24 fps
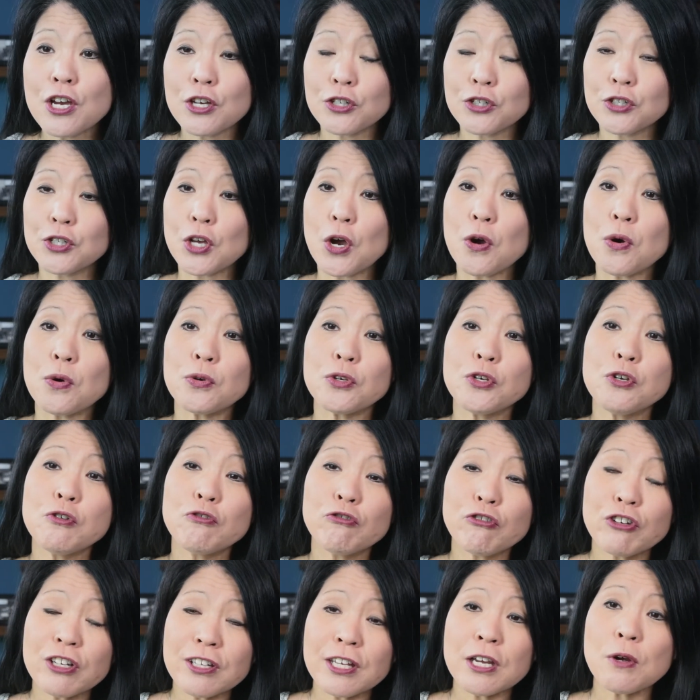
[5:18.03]
So you
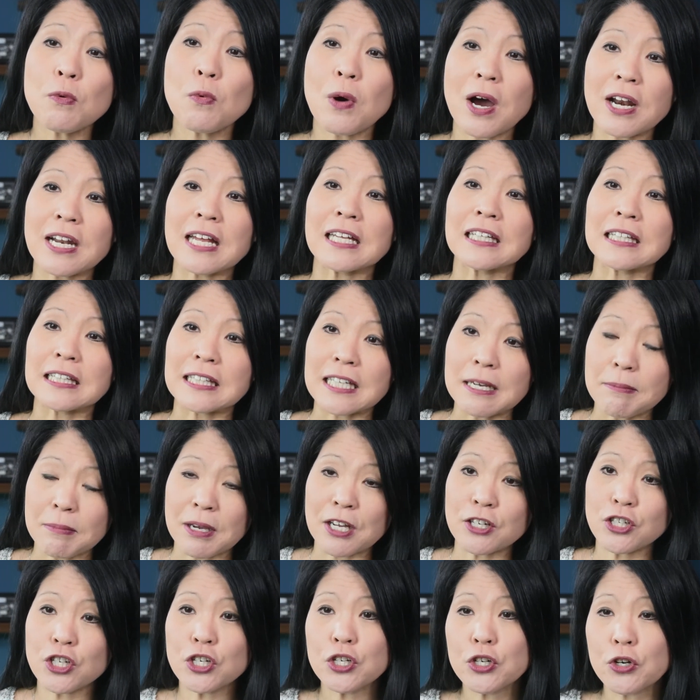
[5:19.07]
really want to
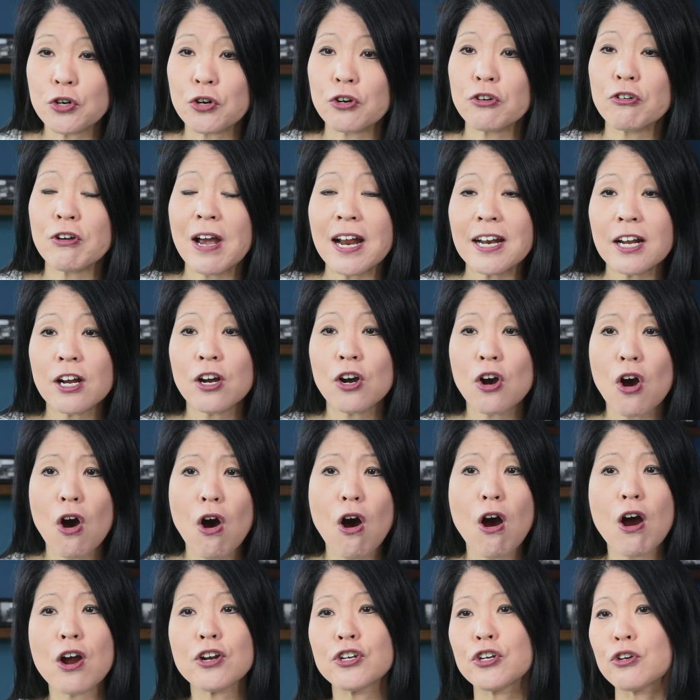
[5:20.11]
limit your credit
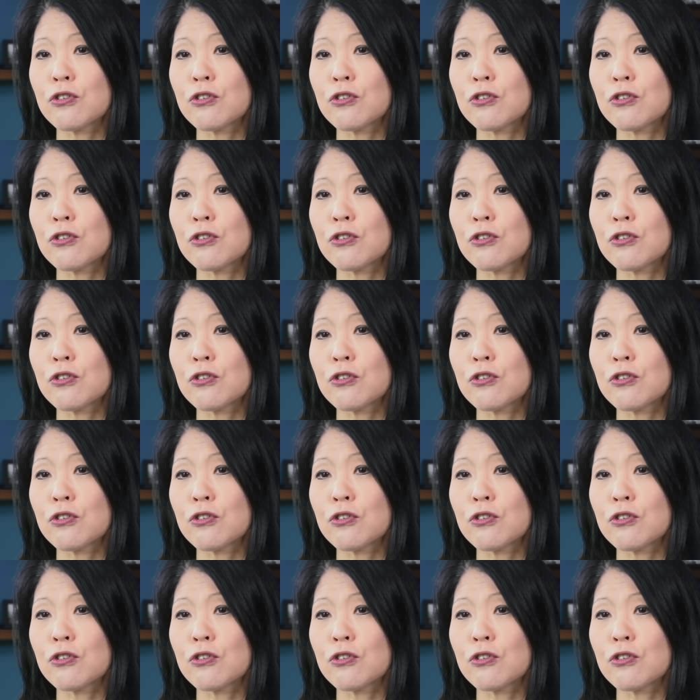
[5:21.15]
card,